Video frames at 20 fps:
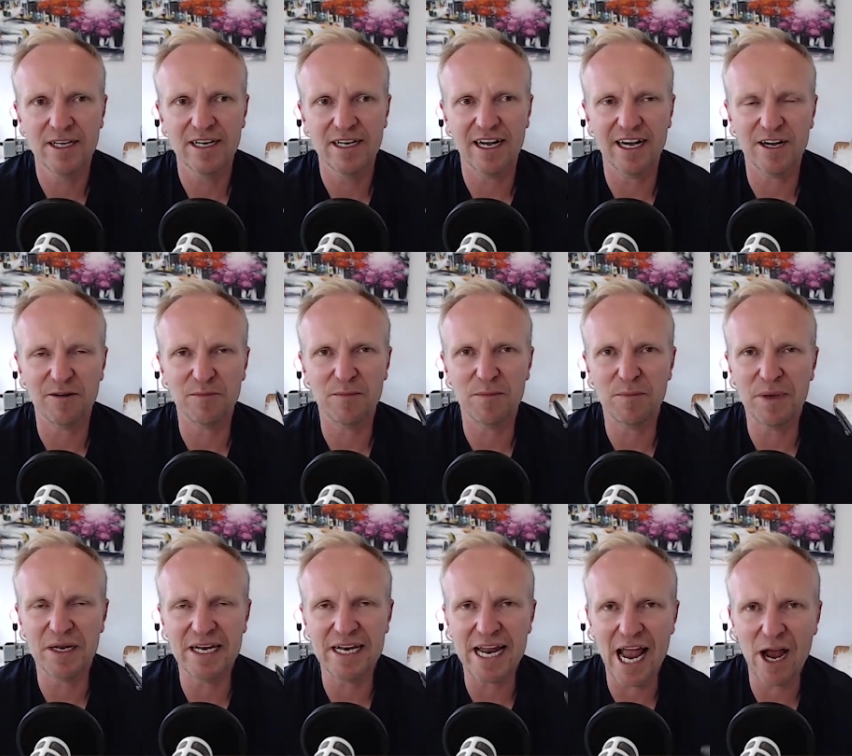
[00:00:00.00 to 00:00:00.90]
Um,
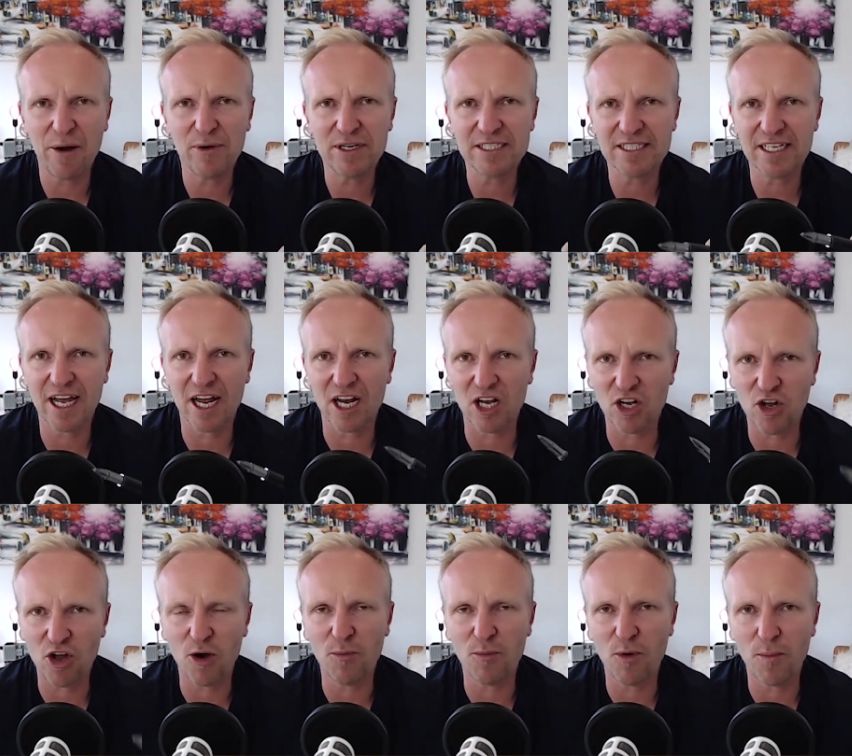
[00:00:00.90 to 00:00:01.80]
but now we see a
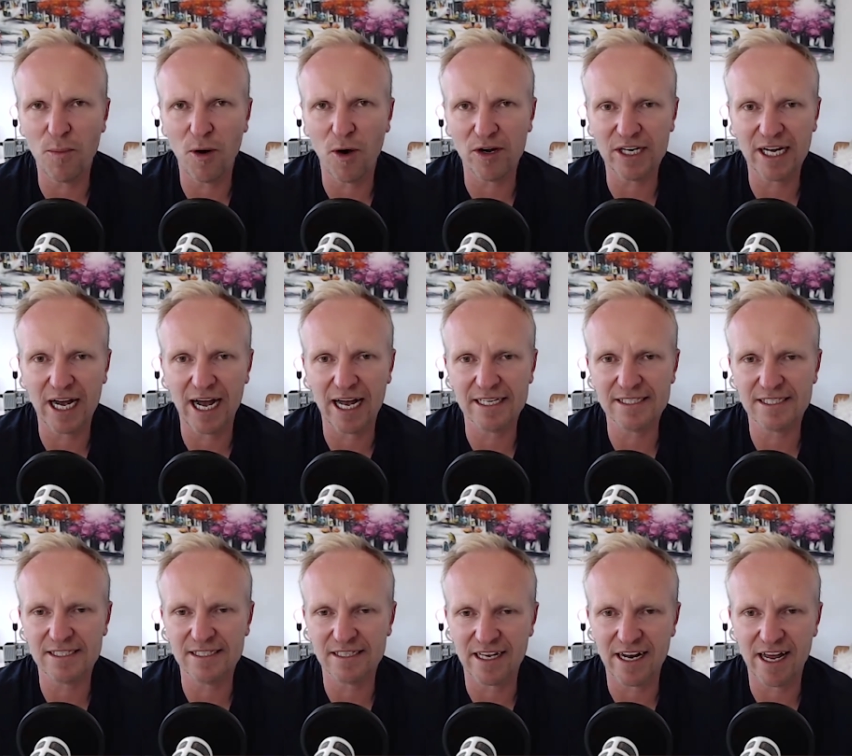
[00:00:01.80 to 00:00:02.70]
lot more
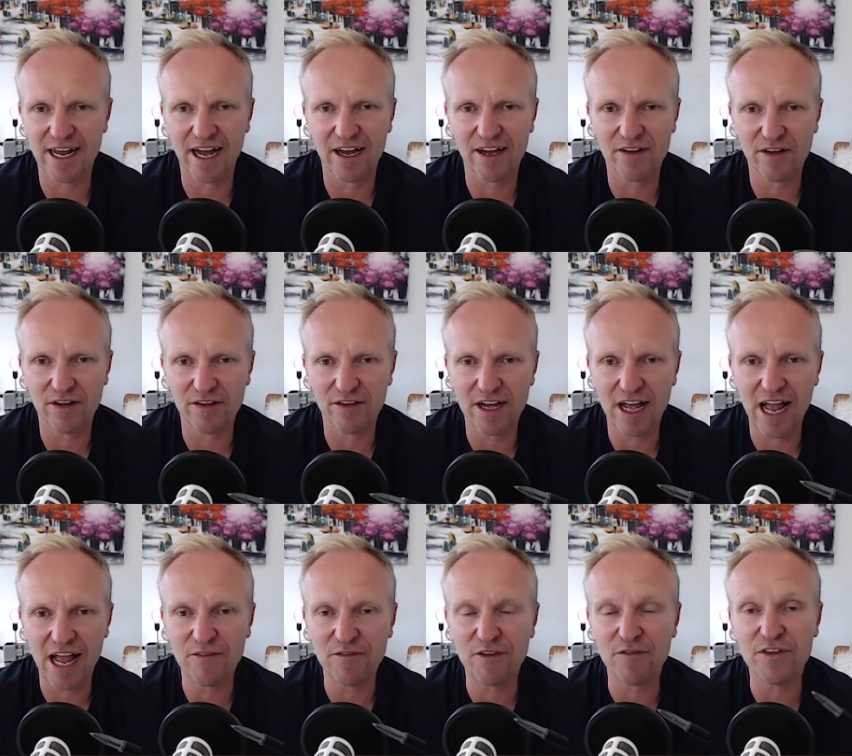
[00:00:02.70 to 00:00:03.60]
podcasts that are uh,
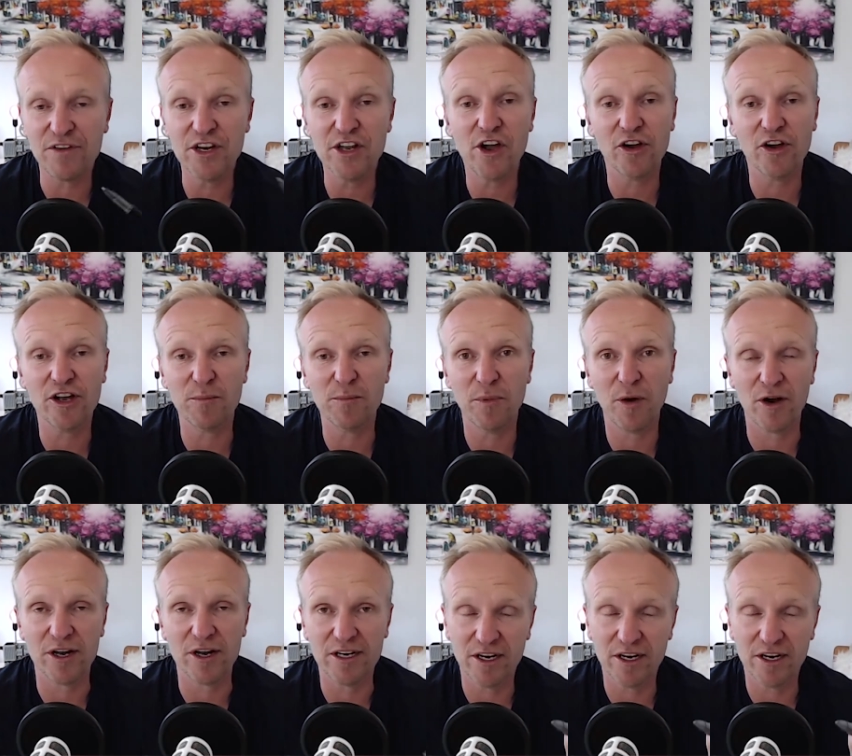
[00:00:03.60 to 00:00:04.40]
have a video component.